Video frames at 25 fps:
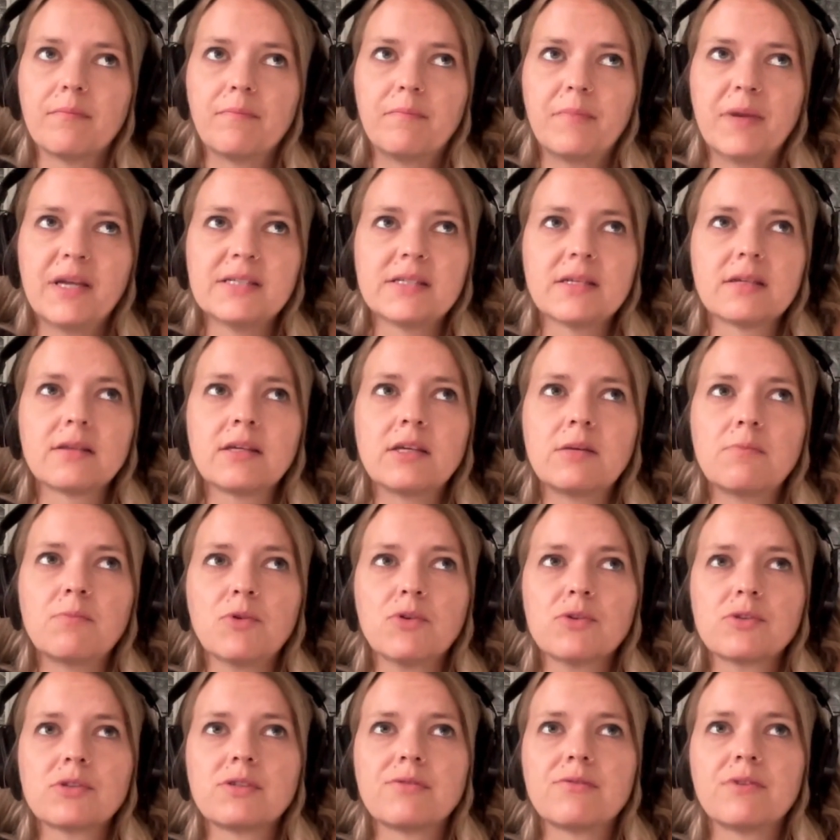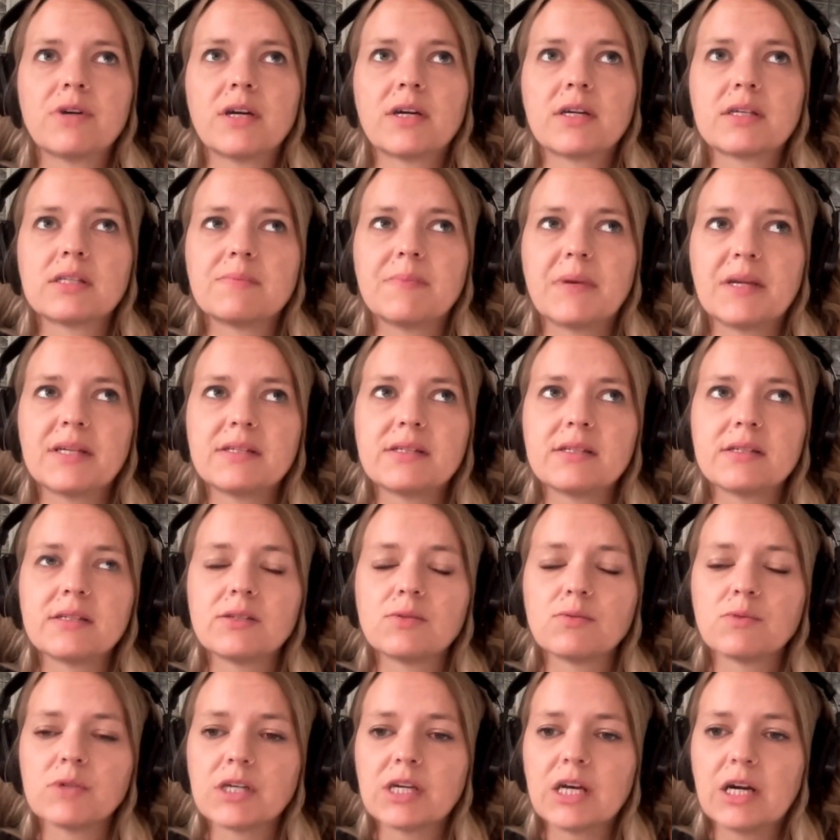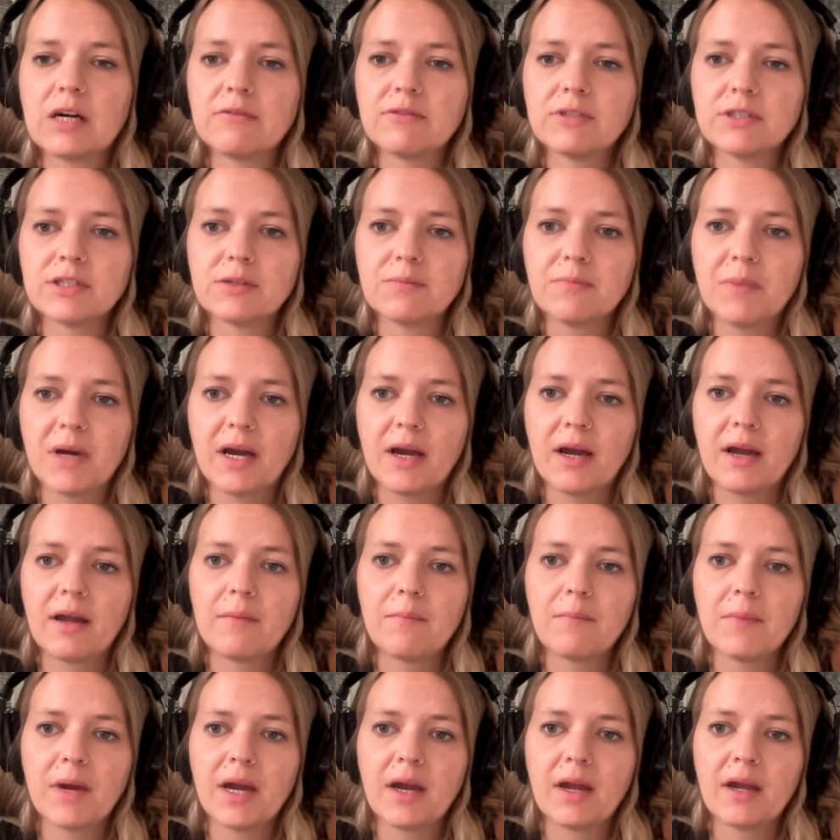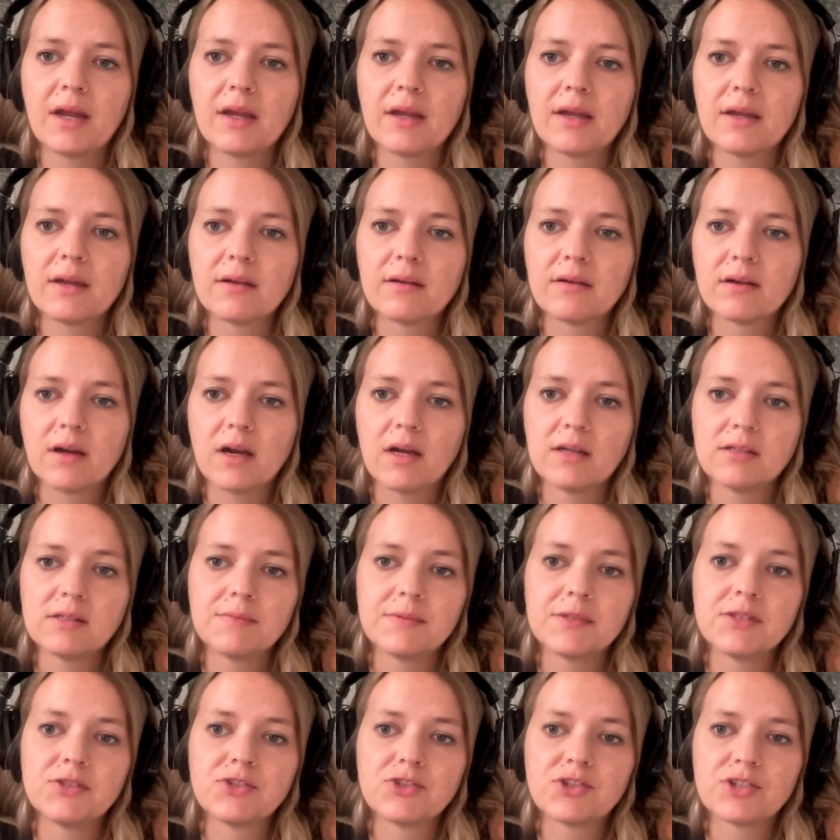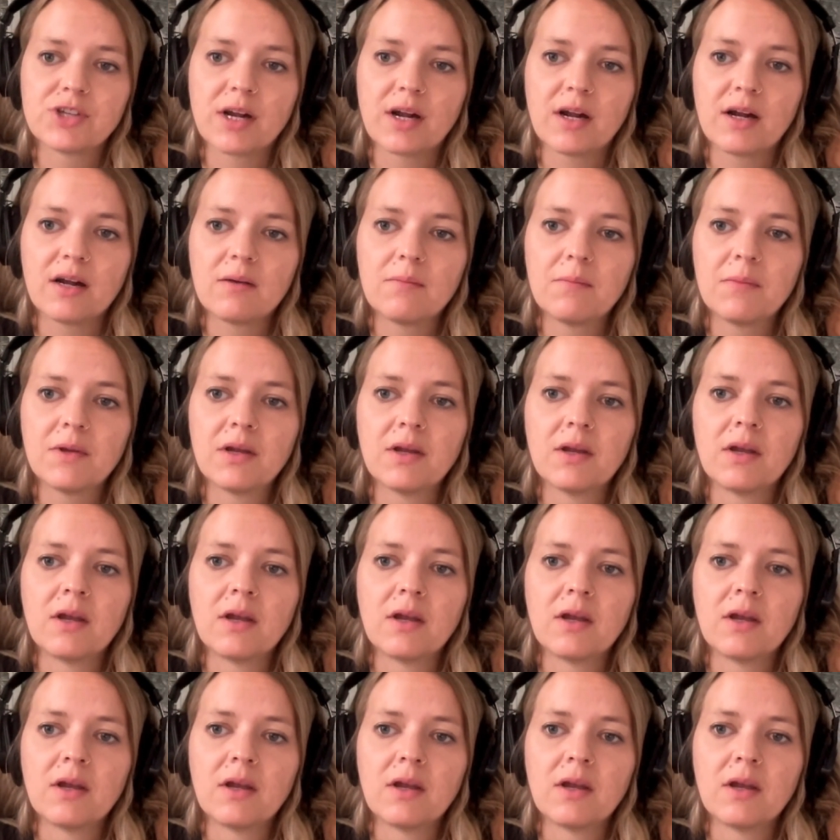basically most of our expenses were covered by my husband's job.